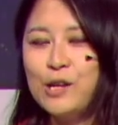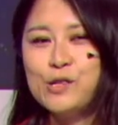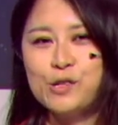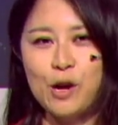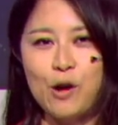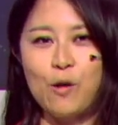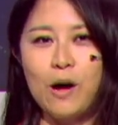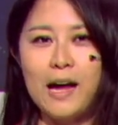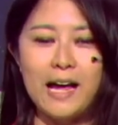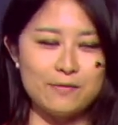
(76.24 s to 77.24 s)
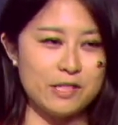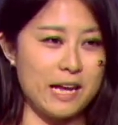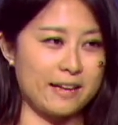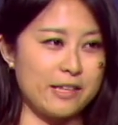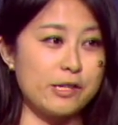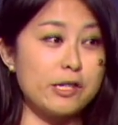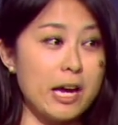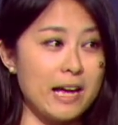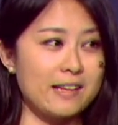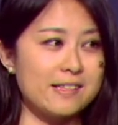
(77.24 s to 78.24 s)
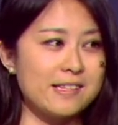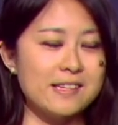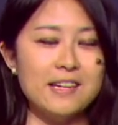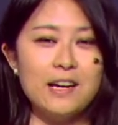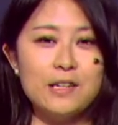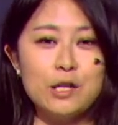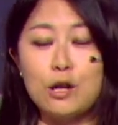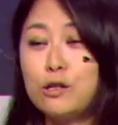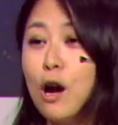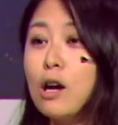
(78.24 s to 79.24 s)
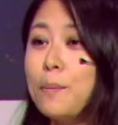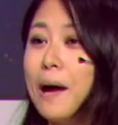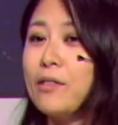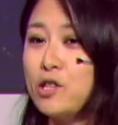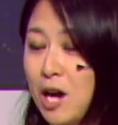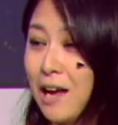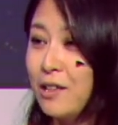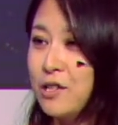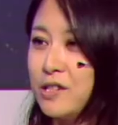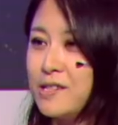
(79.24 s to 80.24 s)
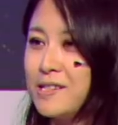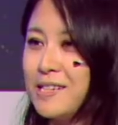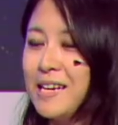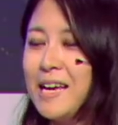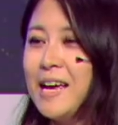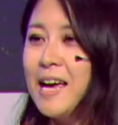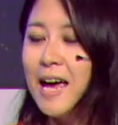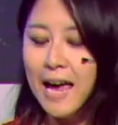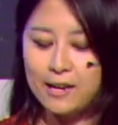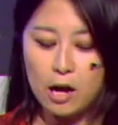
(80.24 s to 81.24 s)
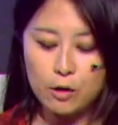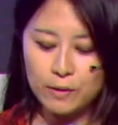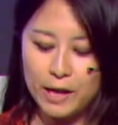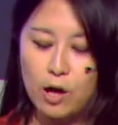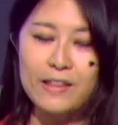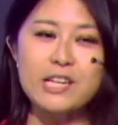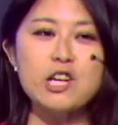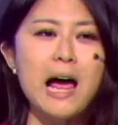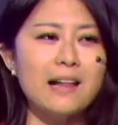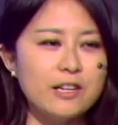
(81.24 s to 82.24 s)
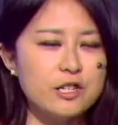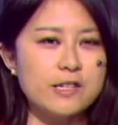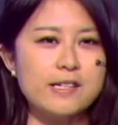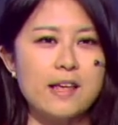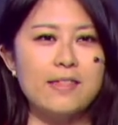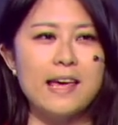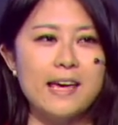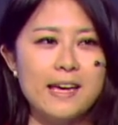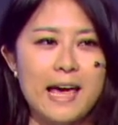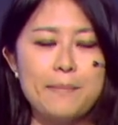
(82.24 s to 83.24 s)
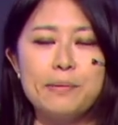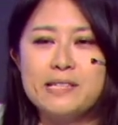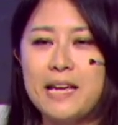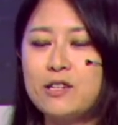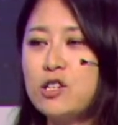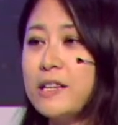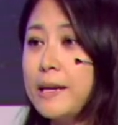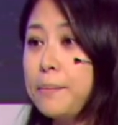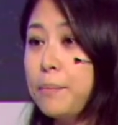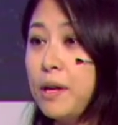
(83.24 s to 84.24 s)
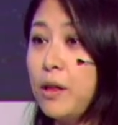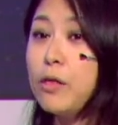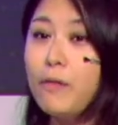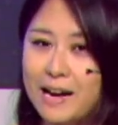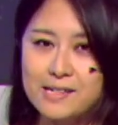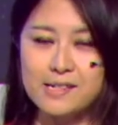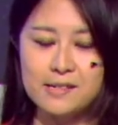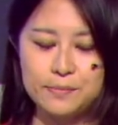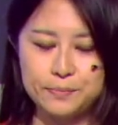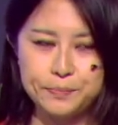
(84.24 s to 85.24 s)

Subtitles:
So I have to take this chance to talk about the challenges. And not only are they challenges, they can potentially be threats.